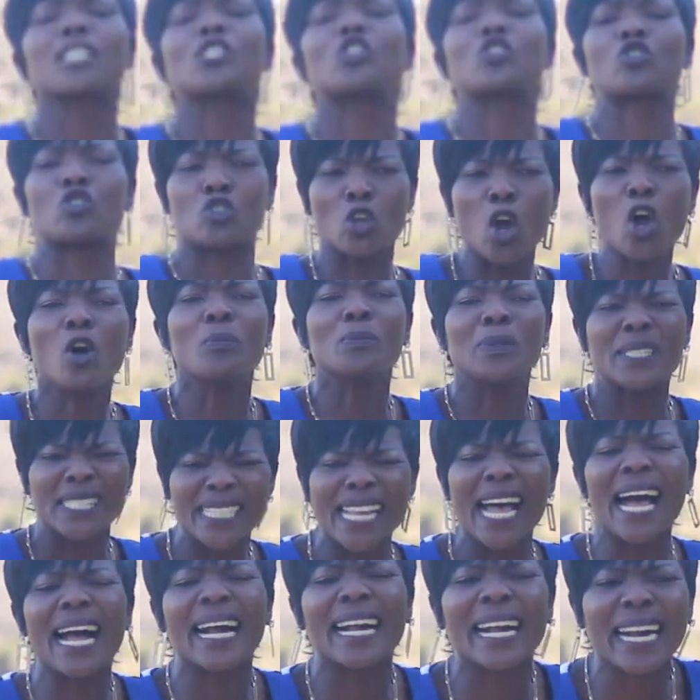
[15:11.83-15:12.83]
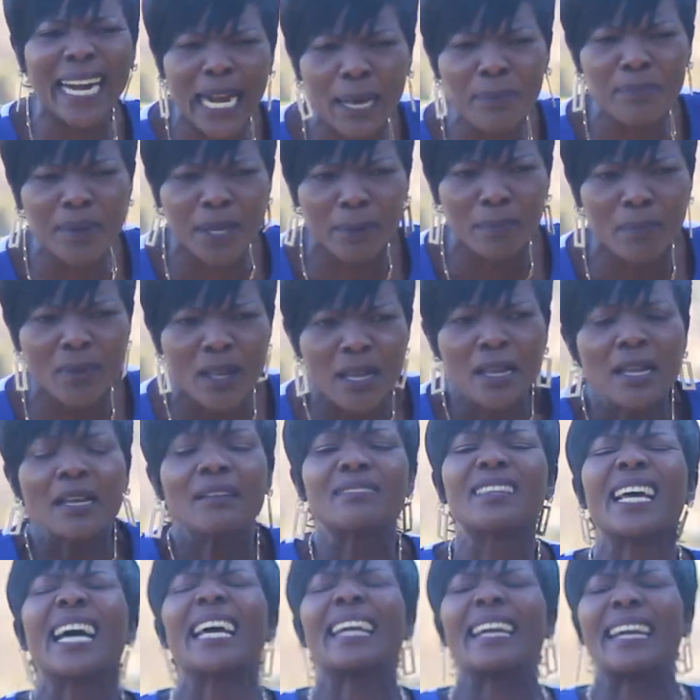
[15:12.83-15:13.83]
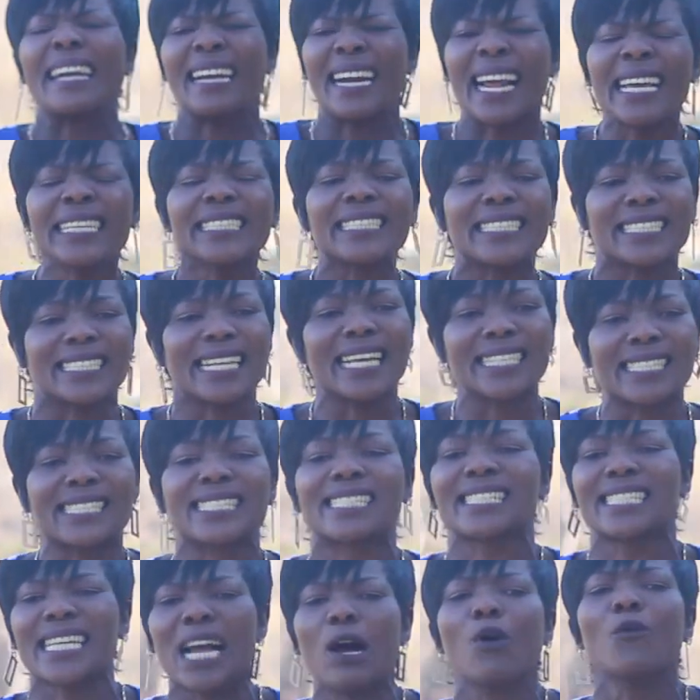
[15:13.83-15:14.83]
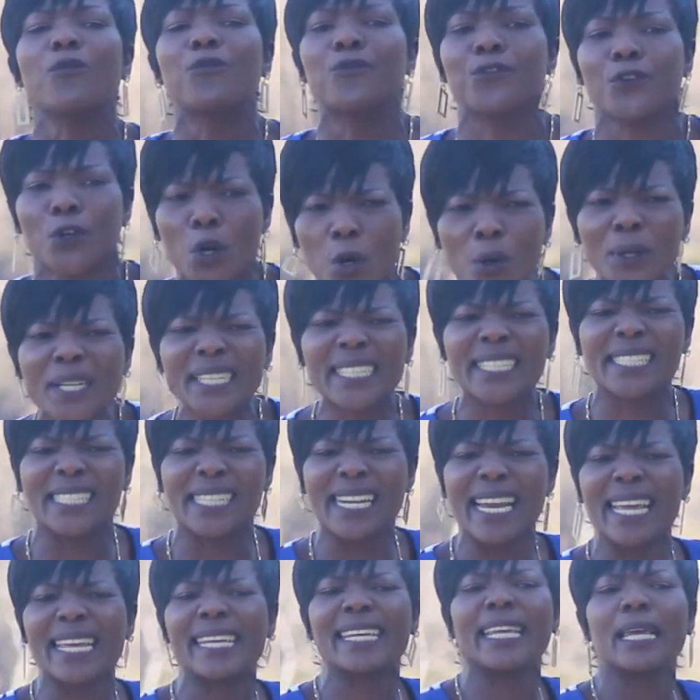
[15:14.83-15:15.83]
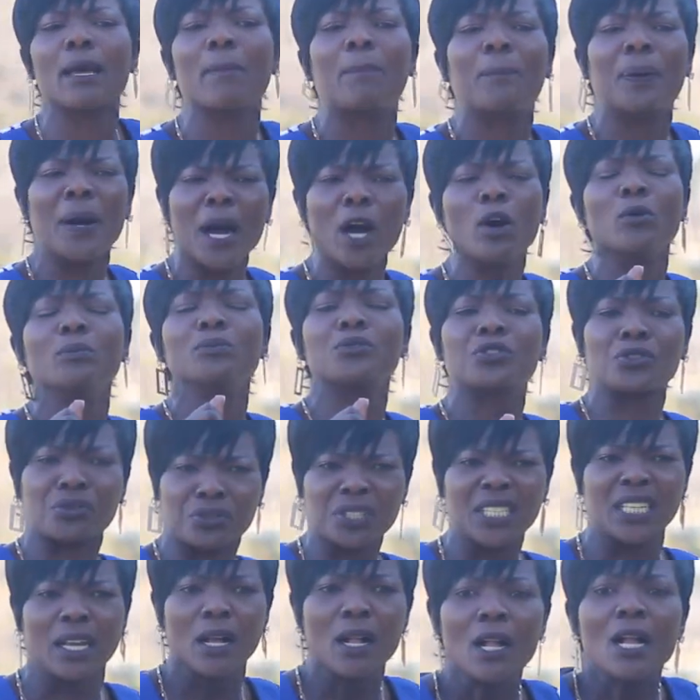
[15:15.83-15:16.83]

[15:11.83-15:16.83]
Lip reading: the storms are coming. The righteous shall flourish like a palm tree.